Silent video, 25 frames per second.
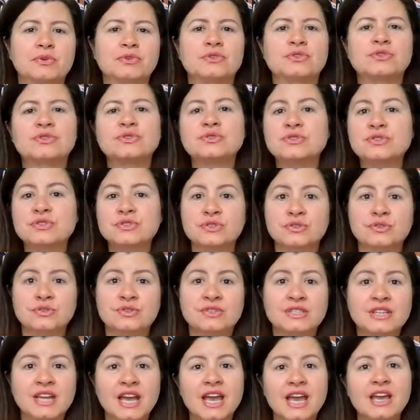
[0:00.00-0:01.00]
you choose to
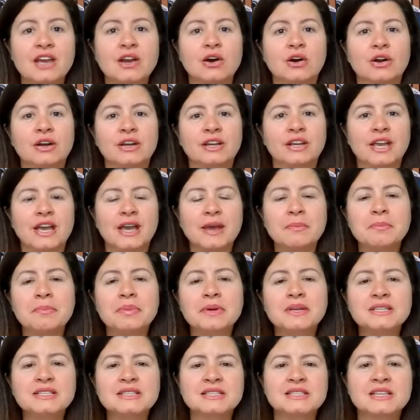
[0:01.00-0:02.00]
stay on
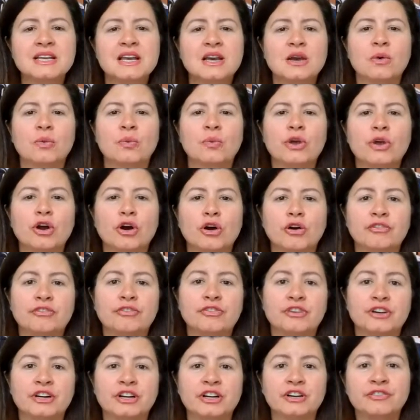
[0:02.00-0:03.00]
campus, we
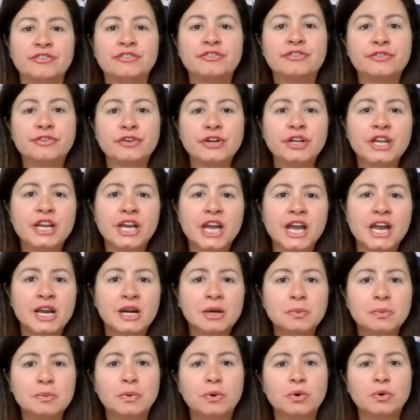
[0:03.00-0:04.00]
offer a free
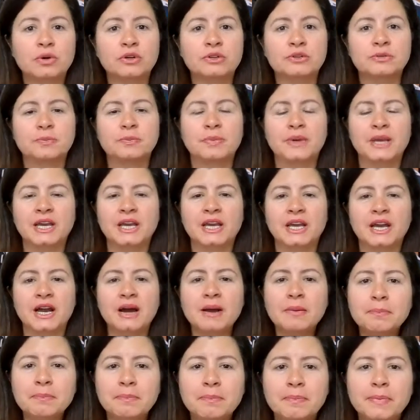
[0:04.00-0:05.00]
airport
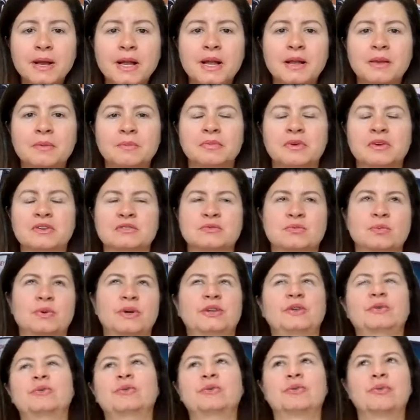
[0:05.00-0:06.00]
pickup, because
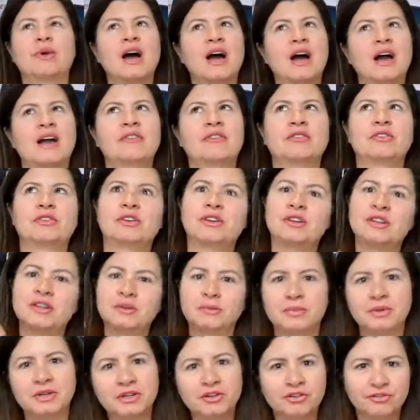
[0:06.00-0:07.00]
when you arrive, you're a
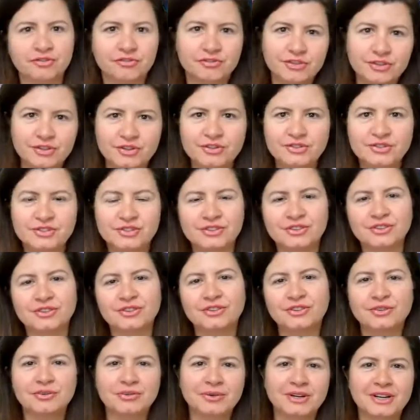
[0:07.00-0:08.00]
little bit confused, you don't
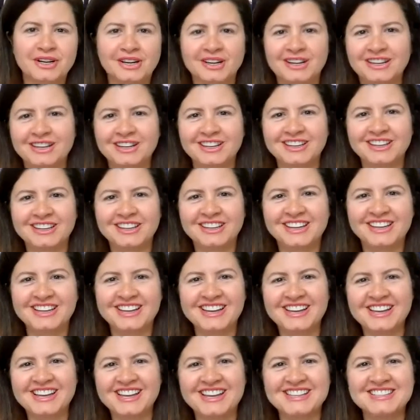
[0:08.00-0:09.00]
know where anything
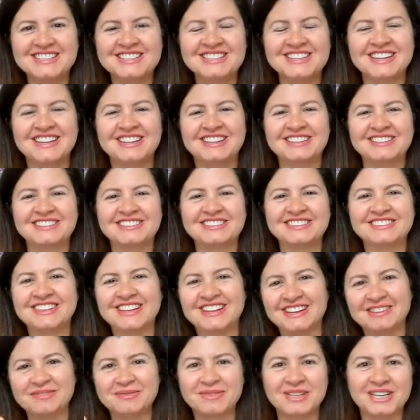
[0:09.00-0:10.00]
is, and you
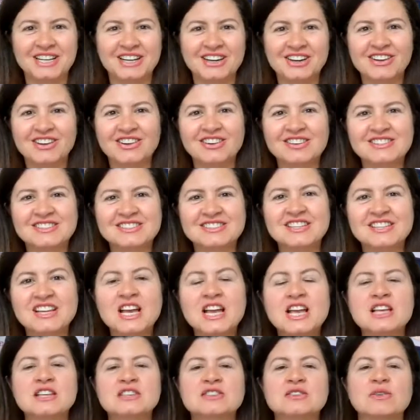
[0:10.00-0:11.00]
get a bit lost.
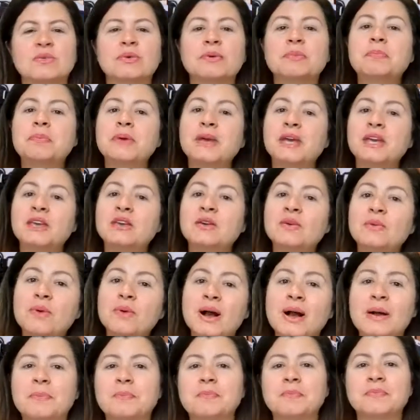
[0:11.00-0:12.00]
So we pick you
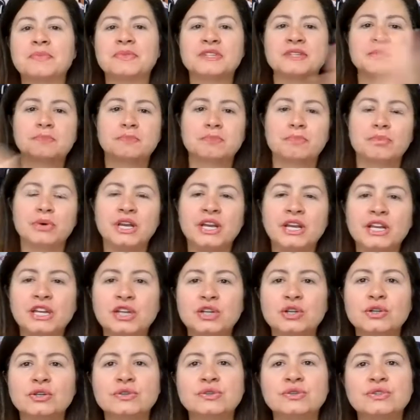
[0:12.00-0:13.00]
up, bring
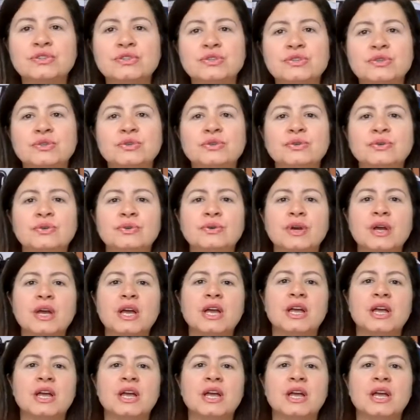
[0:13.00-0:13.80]
you to